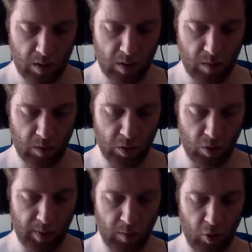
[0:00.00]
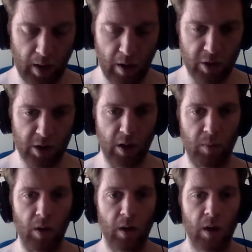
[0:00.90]
I'm going to talk a bit more about LGD,
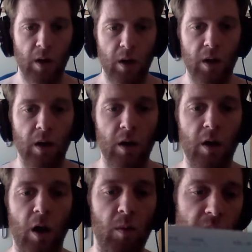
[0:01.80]
but you can't really